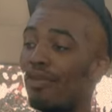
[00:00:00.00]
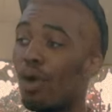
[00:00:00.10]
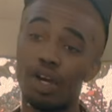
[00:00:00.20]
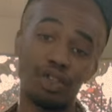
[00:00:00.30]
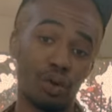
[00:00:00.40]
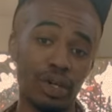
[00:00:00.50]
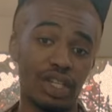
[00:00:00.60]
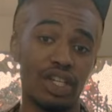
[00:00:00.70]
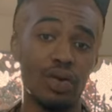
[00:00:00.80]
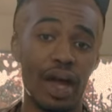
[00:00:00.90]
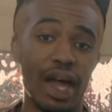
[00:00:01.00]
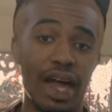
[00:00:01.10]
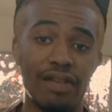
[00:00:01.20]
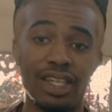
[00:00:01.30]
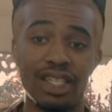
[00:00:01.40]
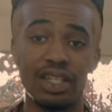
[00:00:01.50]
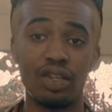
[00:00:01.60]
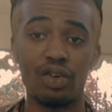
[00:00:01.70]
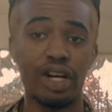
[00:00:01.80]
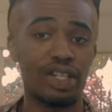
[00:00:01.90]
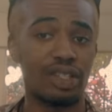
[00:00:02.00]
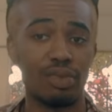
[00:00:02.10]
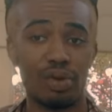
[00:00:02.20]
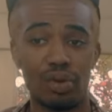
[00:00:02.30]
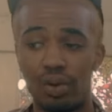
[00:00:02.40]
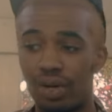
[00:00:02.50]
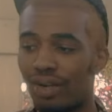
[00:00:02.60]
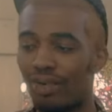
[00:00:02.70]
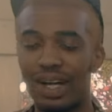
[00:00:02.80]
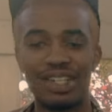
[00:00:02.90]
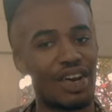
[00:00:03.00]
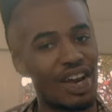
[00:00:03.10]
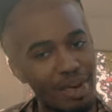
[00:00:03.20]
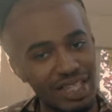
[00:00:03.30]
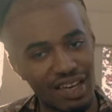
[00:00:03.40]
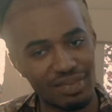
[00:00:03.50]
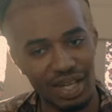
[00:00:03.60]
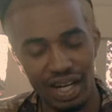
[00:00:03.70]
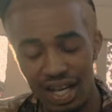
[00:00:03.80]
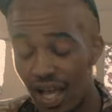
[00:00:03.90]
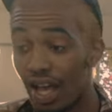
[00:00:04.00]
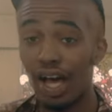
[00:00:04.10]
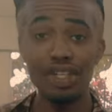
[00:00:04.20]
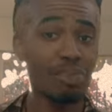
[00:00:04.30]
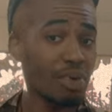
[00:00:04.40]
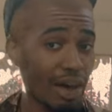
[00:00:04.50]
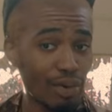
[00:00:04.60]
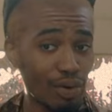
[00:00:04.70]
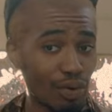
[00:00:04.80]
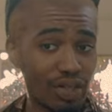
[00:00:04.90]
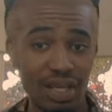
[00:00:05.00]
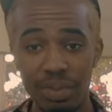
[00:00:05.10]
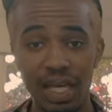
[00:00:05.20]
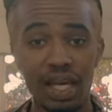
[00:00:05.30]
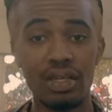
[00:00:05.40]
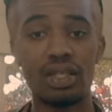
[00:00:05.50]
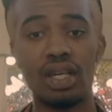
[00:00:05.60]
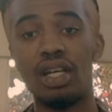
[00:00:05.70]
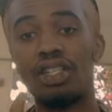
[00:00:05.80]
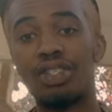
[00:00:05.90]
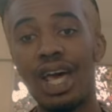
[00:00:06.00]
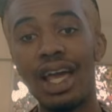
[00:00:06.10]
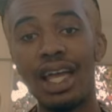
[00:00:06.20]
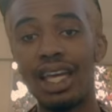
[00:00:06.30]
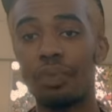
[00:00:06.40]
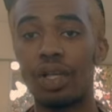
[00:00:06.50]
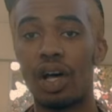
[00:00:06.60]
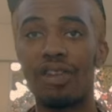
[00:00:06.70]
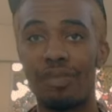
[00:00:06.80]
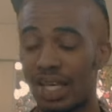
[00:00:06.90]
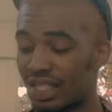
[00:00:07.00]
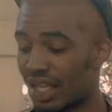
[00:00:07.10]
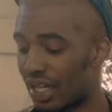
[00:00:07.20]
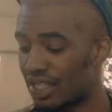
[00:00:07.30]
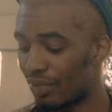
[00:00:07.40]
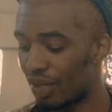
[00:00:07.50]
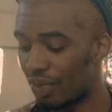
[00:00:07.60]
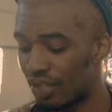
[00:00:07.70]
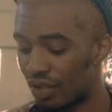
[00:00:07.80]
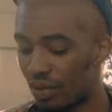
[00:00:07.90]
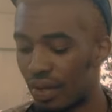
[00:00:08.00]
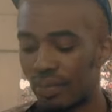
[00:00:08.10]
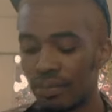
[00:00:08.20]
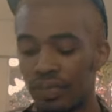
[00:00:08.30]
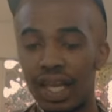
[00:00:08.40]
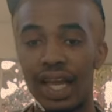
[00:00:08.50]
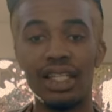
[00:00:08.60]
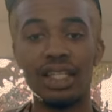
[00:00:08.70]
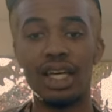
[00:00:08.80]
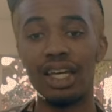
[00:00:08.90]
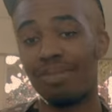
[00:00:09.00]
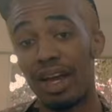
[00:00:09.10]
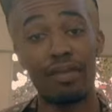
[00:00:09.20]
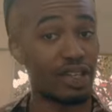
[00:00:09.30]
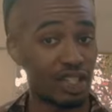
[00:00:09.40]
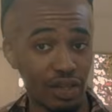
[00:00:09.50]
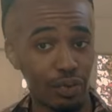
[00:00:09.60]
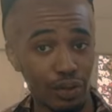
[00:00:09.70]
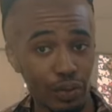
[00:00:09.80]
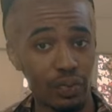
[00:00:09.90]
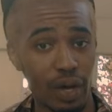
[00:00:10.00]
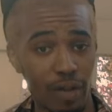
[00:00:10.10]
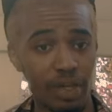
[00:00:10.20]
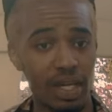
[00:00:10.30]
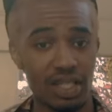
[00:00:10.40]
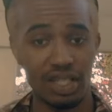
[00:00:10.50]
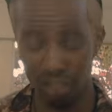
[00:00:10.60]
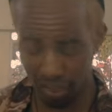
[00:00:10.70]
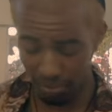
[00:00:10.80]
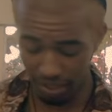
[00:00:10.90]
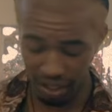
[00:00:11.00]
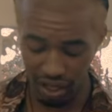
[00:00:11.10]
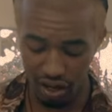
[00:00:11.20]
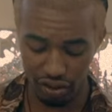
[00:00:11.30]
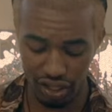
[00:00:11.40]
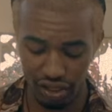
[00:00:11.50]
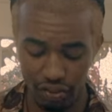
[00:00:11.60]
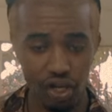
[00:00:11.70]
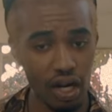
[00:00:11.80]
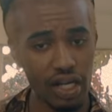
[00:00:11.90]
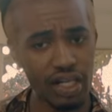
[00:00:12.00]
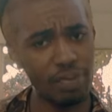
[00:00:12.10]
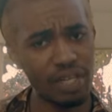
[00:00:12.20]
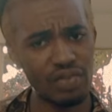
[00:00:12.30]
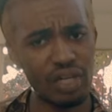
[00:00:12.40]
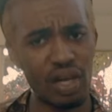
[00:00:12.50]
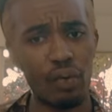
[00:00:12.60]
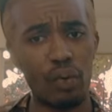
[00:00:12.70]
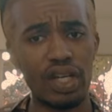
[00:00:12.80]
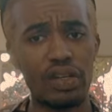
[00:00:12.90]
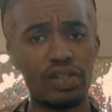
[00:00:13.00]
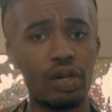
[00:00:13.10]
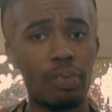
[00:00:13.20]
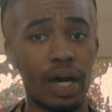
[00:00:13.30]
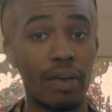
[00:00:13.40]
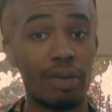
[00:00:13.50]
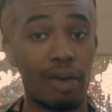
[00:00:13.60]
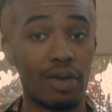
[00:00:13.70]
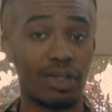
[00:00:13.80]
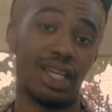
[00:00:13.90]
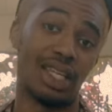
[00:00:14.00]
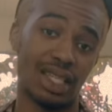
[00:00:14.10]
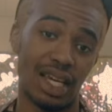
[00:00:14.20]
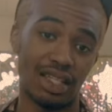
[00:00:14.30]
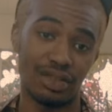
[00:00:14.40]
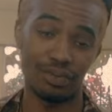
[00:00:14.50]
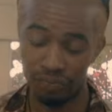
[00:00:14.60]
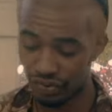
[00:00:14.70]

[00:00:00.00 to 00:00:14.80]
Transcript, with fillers: are a Taurus and you have, let's say, an Aquarius moon, or I shouted out myself, sorry, a Gemini moon or something else, check in with all of my signs I'm going to be doing. And it might resonate with you as well, because it just depending on your natal chart, it depends really on what energy you pick up the most in the signs.